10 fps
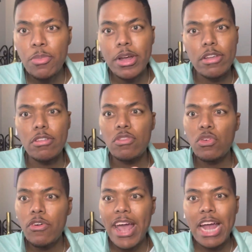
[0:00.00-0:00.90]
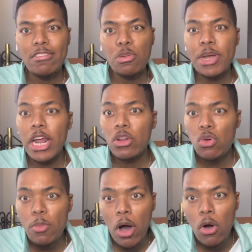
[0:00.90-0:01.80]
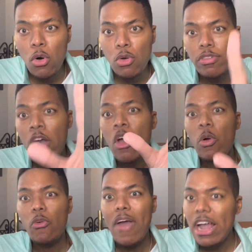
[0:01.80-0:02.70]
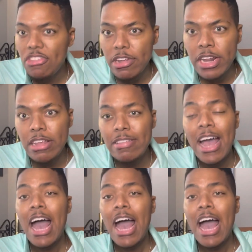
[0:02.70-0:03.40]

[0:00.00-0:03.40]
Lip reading: because the story had so many loopholes, ratchetness.